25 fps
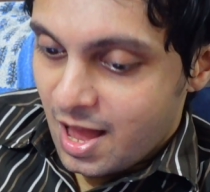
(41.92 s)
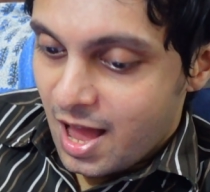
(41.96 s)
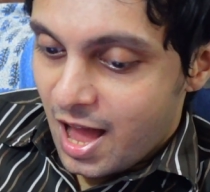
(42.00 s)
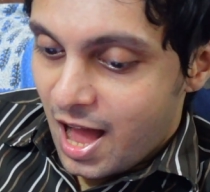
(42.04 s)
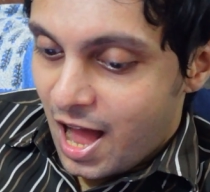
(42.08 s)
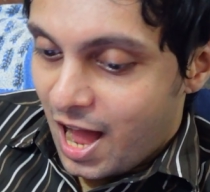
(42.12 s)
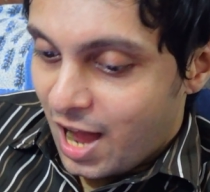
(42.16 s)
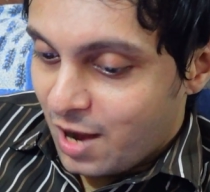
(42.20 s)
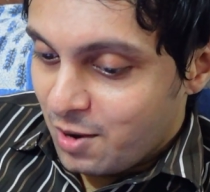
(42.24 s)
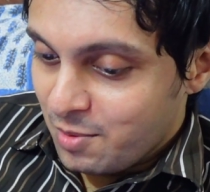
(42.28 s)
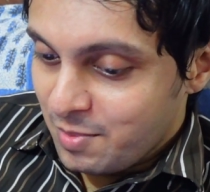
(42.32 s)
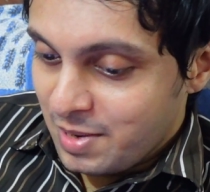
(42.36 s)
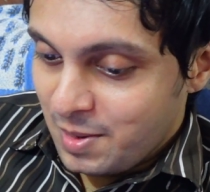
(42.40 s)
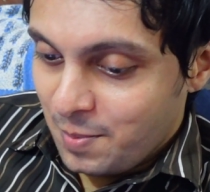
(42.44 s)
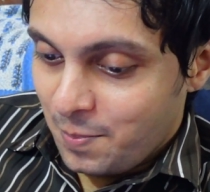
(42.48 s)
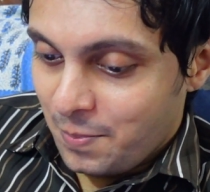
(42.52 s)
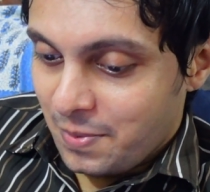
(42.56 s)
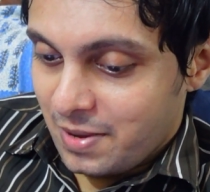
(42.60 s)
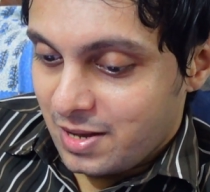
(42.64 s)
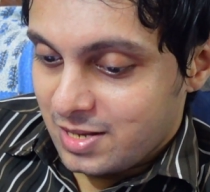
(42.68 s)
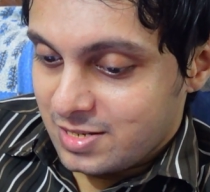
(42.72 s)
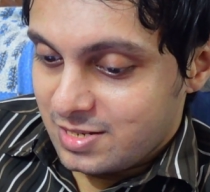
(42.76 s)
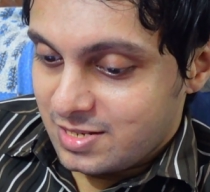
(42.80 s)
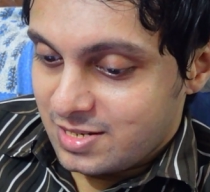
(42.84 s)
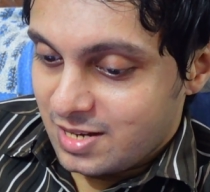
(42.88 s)
How many
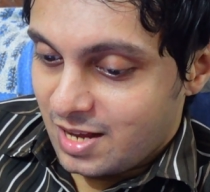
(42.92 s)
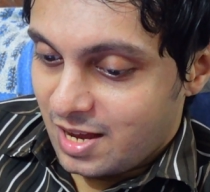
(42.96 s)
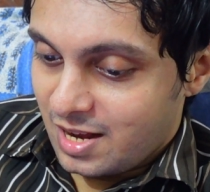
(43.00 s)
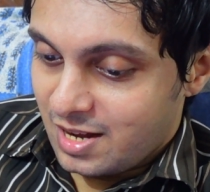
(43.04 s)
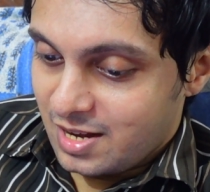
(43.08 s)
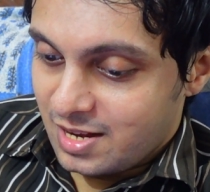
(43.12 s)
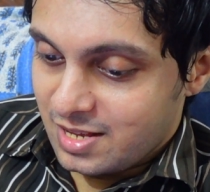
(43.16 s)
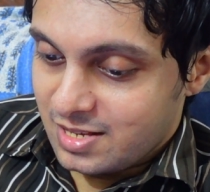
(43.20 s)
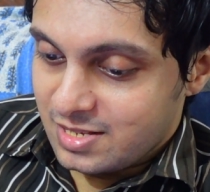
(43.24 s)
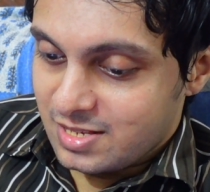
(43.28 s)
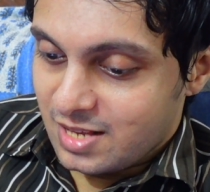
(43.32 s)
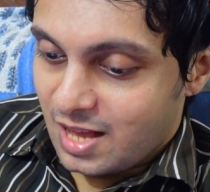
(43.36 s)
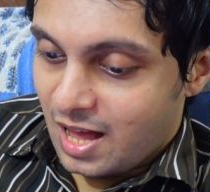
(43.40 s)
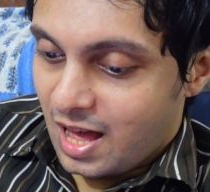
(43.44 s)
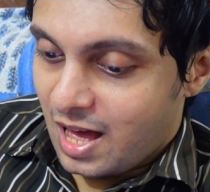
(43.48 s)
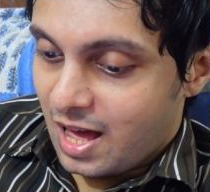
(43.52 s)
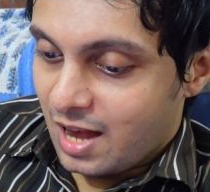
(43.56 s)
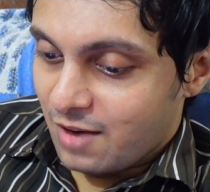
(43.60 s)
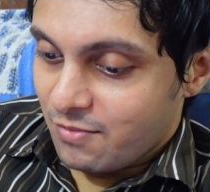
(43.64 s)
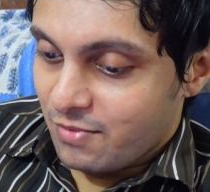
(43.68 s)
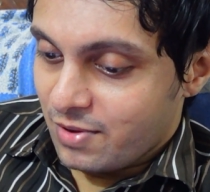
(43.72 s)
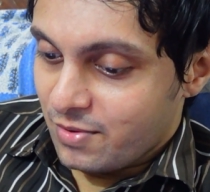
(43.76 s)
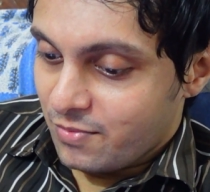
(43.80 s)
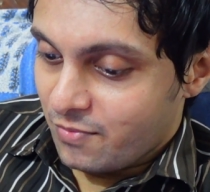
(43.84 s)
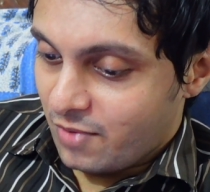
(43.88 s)
personalities
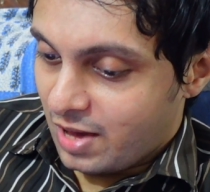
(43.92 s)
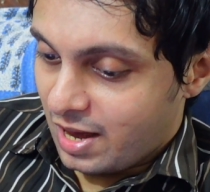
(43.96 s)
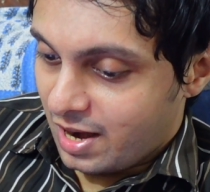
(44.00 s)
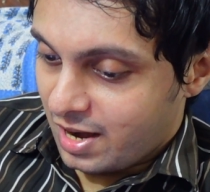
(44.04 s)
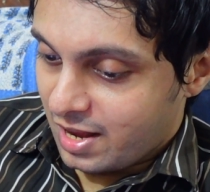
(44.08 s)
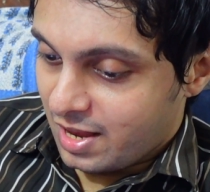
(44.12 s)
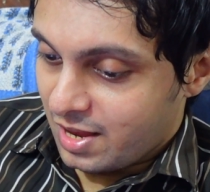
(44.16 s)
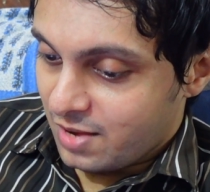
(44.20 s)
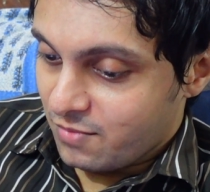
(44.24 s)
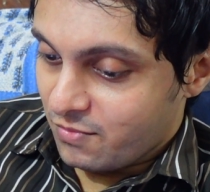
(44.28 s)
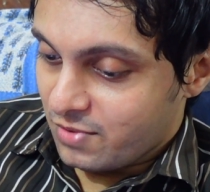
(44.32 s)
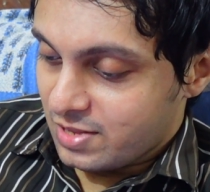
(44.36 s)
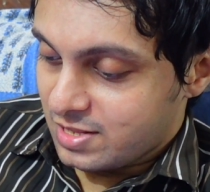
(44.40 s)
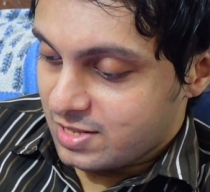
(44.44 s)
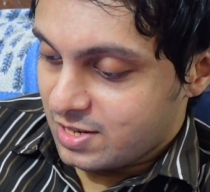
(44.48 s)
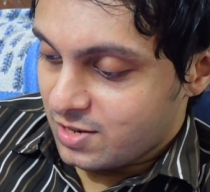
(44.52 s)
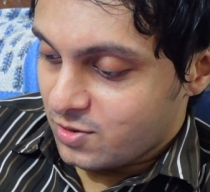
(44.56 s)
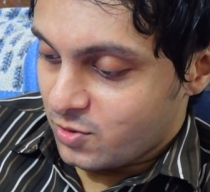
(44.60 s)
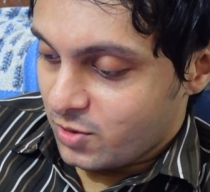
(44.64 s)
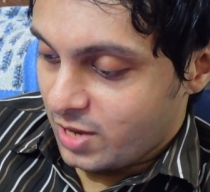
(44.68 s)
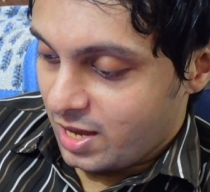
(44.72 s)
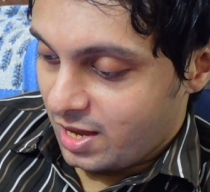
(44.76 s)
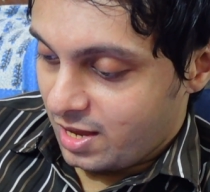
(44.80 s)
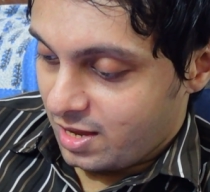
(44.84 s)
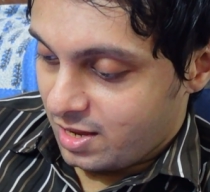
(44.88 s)
are we working with
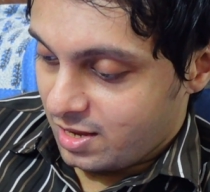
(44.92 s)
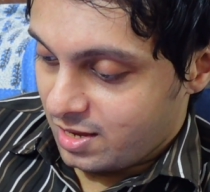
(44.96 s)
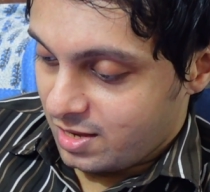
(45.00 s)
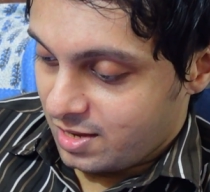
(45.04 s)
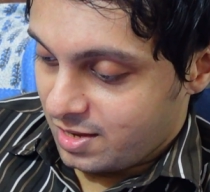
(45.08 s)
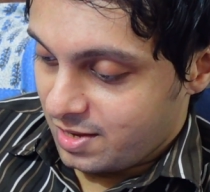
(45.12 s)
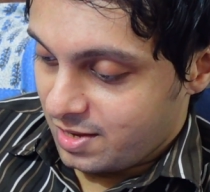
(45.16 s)
today?